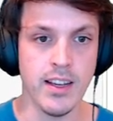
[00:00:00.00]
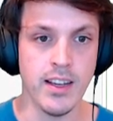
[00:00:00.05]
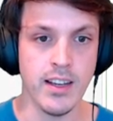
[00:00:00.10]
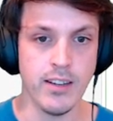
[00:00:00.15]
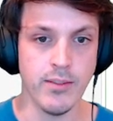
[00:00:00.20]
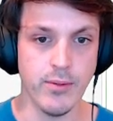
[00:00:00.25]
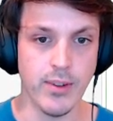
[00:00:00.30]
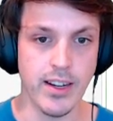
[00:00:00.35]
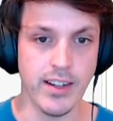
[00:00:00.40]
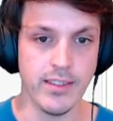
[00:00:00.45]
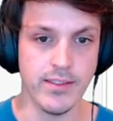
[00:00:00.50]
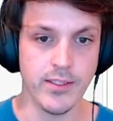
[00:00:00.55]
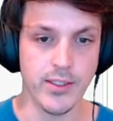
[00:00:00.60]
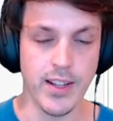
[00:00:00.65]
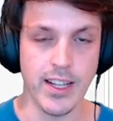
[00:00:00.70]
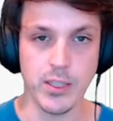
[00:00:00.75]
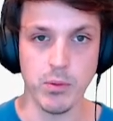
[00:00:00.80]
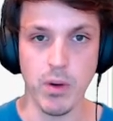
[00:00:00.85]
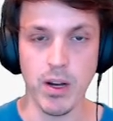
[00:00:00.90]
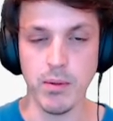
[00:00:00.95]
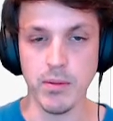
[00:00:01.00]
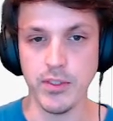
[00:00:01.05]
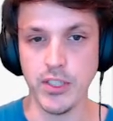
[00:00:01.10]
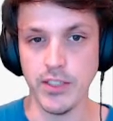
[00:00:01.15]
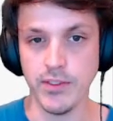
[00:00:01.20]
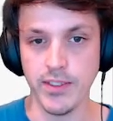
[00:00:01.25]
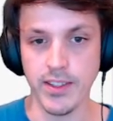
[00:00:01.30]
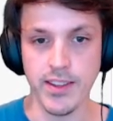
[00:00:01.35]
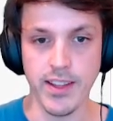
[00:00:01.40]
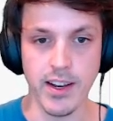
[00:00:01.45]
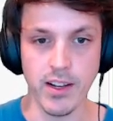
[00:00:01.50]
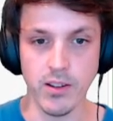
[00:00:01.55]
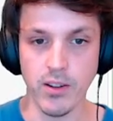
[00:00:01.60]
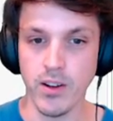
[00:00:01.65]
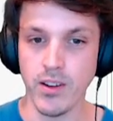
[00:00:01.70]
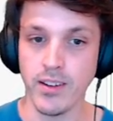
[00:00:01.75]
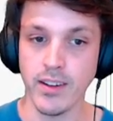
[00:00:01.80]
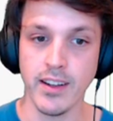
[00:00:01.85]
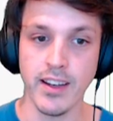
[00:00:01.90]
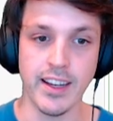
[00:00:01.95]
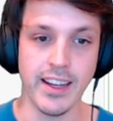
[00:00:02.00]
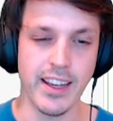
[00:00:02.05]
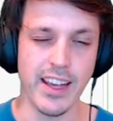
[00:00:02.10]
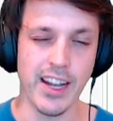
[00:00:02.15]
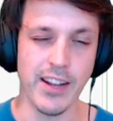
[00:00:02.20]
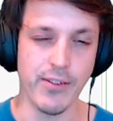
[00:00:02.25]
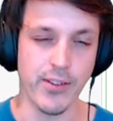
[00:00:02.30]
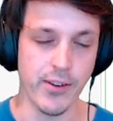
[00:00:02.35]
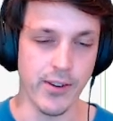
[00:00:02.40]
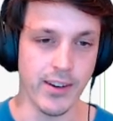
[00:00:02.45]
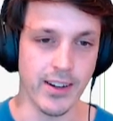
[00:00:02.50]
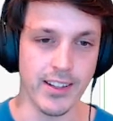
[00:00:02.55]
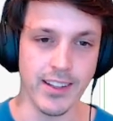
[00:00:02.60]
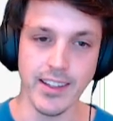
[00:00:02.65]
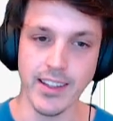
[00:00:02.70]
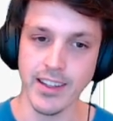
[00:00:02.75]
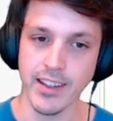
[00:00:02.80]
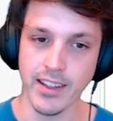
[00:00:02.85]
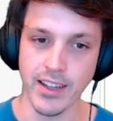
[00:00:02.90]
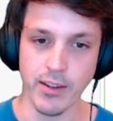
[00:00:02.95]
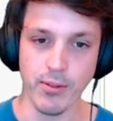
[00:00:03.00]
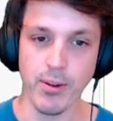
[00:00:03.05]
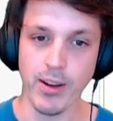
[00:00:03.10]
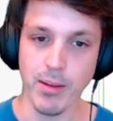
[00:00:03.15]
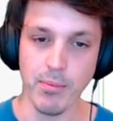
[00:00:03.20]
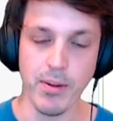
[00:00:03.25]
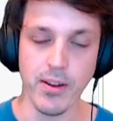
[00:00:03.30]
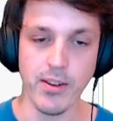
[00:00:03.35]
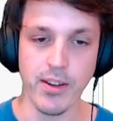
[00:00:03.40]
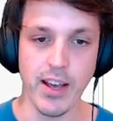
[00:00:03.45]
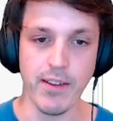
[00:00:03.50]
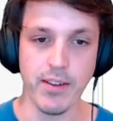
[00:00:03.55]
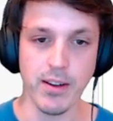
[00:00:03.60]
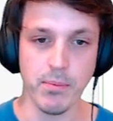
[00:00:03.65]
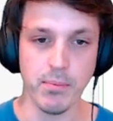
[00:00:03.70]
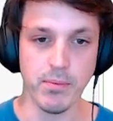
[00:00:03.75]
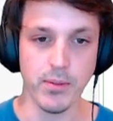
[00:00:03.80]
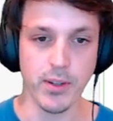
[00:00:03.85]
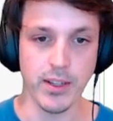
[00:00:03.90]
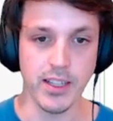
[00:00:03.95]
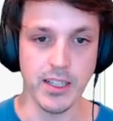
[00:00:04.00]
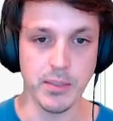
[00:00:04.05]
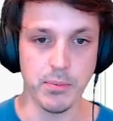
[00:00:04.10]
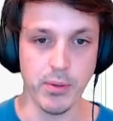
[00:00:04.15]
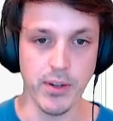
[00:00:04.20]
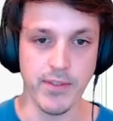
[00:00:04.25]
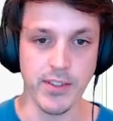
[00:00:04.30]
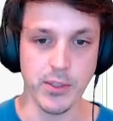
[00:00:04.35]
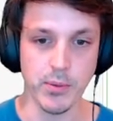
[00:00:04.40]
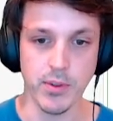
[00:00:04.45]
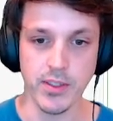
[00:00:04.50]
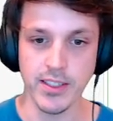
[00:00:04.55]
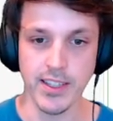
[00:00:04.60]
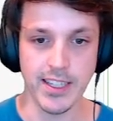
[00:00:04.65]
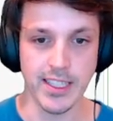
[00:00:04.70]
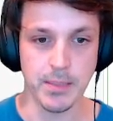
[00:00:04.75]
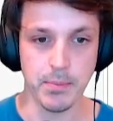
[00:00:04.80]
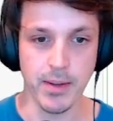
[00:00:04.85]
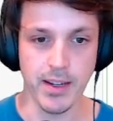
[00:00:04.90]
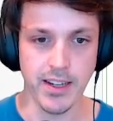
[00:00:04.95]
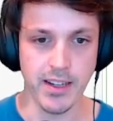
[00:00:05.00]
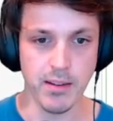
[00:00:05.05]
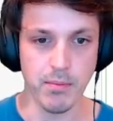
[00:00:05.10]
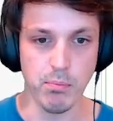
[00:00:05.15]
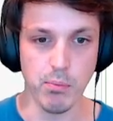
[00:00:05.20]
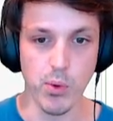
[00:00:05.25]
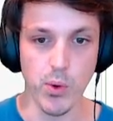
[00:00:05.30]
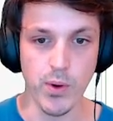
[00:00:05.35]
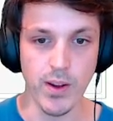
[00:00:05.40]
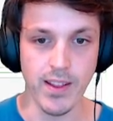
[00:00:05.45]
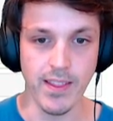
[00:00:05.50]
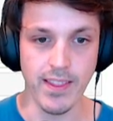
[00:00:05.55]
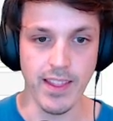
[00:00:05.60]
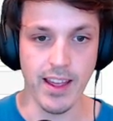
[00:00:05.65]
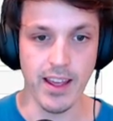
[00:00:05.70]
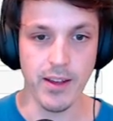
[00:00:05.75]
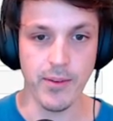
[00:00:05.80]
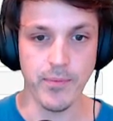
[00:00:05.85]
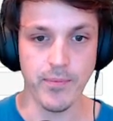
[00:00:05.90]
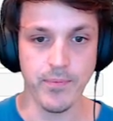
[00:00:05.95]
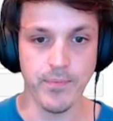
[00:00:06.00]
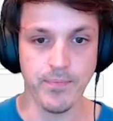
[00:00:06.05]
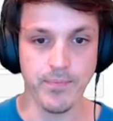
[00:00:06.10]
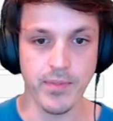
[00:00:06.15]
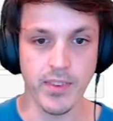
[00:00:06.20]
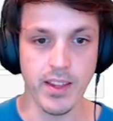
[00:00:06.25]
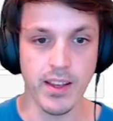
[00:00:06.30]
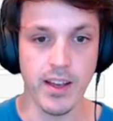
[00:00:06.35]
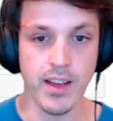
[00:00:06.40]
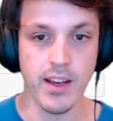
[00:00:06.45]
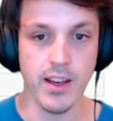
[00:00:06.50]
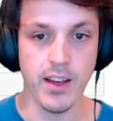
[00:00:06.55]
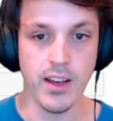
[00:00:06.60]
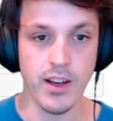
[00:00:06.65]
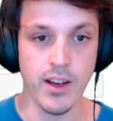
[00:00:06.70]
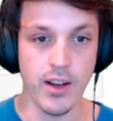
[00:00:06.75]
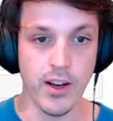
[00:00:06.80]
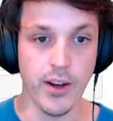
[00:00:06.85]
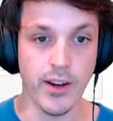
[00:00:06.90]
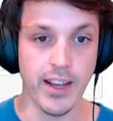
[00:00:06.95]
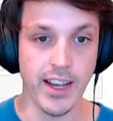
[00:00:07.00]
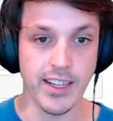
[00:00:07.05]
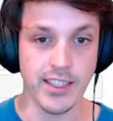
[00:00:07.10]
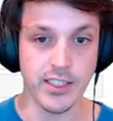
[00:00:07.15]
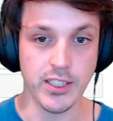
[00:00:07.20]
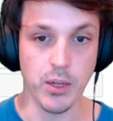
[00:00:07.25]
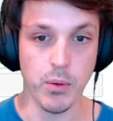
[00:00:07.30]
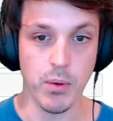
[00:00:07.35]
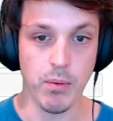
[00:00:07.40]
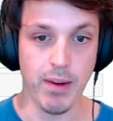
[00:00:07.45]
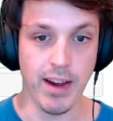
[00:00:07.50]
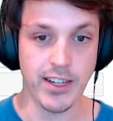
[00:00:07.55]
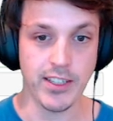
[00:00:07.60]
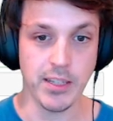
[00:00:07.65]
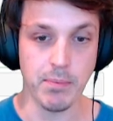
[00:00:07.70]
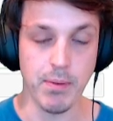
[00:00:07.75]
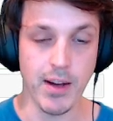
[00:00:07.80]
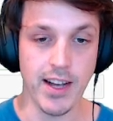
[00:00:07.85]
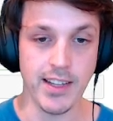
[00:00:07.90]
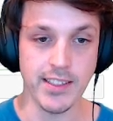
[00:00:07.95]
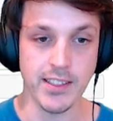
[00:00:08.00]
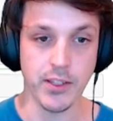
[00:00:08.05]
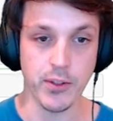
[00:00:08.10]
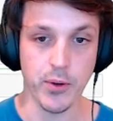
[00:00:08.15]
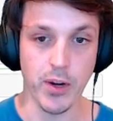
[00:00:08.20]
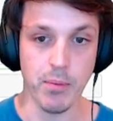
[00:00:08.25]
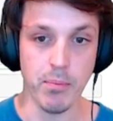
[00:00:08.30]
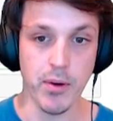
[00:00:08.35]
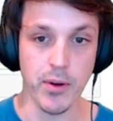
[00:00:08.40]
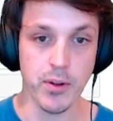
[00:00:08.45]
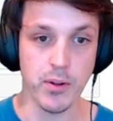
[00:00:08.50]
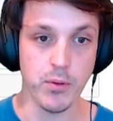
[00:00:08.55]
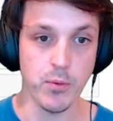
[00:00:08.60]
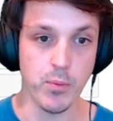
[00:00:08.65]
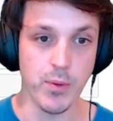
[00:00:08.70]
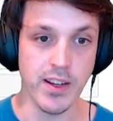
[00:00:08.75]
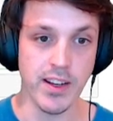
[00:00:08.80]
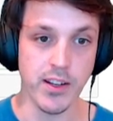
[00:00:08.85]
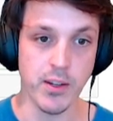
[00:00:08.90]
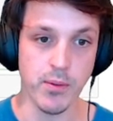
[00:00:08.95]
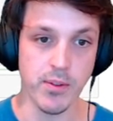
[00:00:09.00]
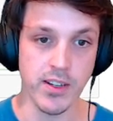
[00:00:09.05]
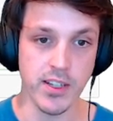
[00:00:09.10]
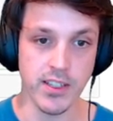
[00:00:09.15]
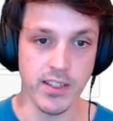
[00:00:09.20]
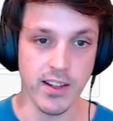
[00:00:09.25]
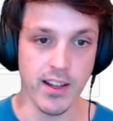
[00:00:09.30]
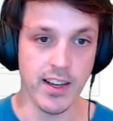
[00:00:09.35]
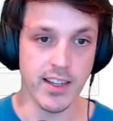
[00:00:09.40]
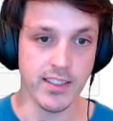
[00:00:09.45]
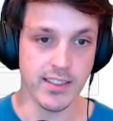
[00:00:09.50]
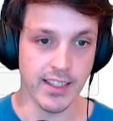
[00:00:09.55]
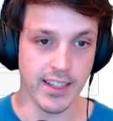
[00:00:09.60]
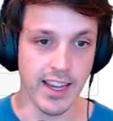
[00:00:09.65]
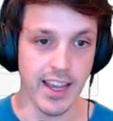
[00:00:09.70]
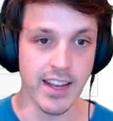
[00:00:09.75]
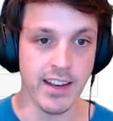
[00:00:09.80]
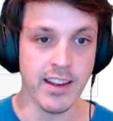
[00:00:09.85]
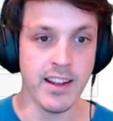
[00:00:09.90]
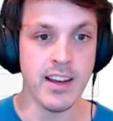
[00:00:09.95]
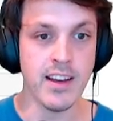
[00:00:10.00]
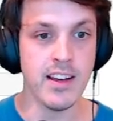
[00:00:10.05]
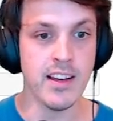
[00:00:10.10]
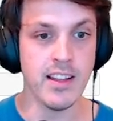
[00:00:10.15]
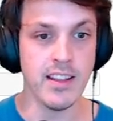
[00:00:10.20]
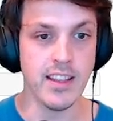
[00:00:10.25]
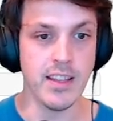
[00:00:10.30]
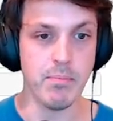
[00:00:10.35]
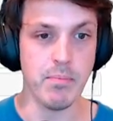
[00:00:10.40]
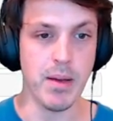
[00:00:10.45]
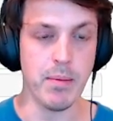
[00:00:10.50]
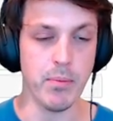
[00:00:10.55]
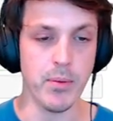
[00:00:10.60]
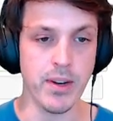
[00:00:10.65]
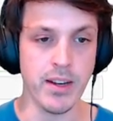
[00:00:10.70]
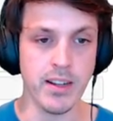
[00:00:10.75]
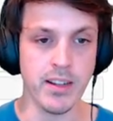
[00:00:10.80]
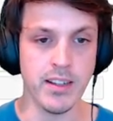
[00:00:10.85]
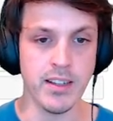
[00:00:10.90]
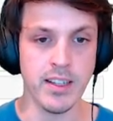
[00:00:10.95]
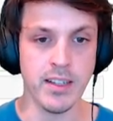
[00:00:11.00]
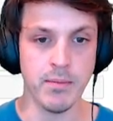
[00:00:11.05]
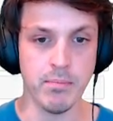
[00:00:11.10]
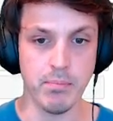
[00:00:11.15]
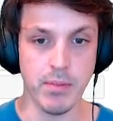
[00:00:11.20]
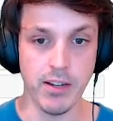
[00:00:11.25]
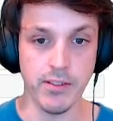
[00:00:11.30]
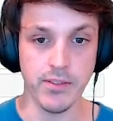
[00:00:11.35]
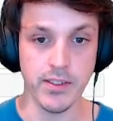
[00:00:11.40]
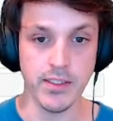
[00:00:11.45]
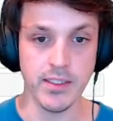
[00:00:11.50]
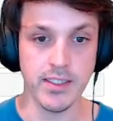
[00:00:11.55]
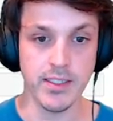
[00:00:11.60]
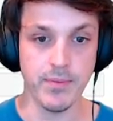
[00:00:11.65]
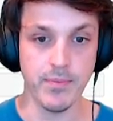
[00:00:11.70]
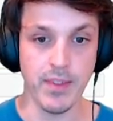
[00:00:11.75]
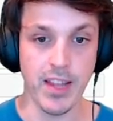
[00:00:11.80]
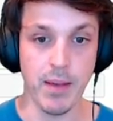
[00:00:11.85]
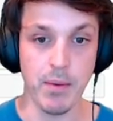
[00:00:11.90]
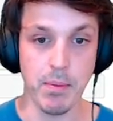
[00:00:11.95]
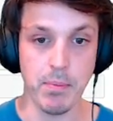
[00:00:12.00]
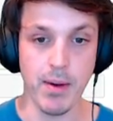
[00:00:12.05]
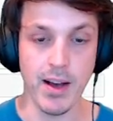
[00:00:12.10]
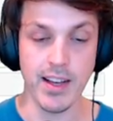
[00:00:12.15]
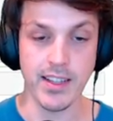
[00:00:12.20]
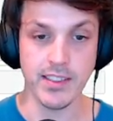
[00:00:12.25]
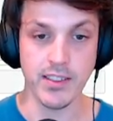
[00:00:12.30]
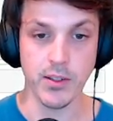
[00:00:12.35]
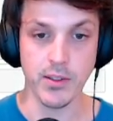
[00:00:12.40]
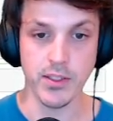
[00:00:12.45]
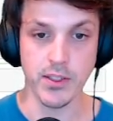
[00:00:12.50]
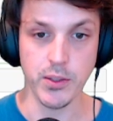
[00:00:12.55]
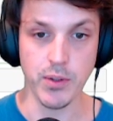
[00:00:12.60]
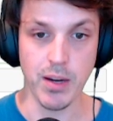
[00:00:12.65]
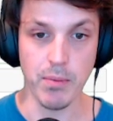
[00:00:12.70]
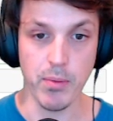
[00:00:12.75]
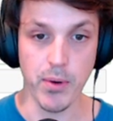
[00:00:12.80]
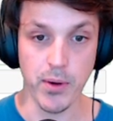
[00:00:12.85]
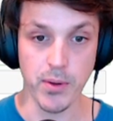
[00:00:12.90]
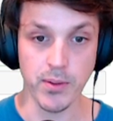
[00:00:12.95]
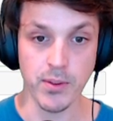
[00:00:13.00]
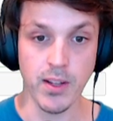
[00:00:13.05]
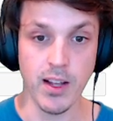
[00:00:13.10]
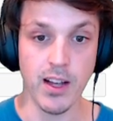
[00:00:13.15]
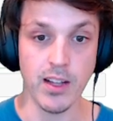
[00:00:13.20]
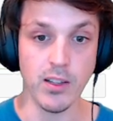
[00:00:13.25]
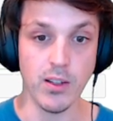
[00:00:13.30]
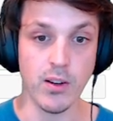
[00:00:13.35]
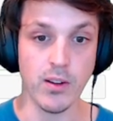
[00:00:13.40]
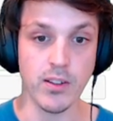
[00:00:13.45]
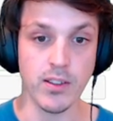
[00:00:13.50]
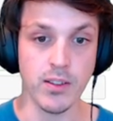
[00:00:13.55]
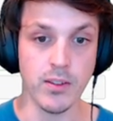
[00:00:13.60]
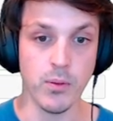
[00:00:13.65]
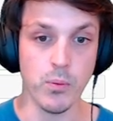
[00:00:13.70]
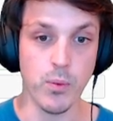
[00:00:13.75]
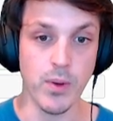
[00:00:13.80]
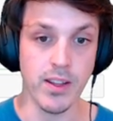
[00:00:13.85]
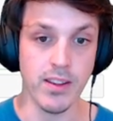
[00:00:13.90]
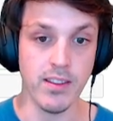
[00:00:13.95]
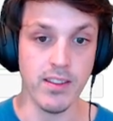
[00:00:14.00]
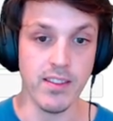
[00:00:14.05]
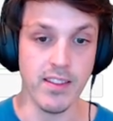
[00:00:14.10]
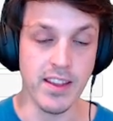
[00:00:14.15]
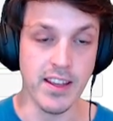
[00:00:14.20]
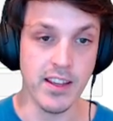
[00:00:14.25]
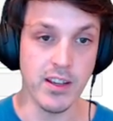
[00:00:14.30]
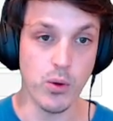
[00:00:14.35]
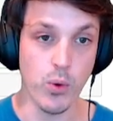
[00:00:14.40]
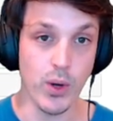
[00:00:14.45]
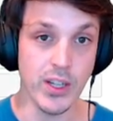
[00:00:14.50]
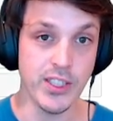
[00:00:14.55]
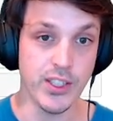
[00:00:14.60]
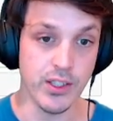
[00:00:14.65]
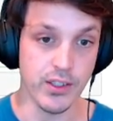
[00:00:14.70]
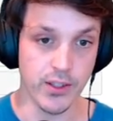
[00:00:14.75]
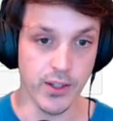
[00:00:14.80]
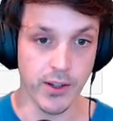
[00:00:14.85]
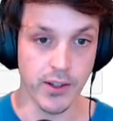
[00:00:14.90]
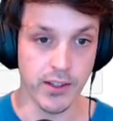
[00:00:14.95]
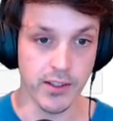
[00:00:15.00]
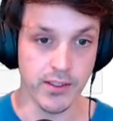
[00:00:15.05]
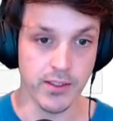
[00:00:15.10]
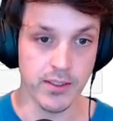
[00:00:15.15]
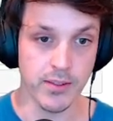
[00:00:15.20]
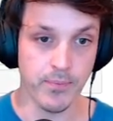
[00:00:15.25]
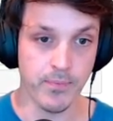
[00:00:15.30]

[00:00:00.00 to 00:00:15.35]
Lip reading: Right, so that's why we've shifted that along. Again, if you're unclear, I recommend having to look at those previous ones. I explain it more in there. Okay, so when we're actually passing it through our model, we need to initialize, again, the memory buffers, and we pass those into our model along with the question tokens.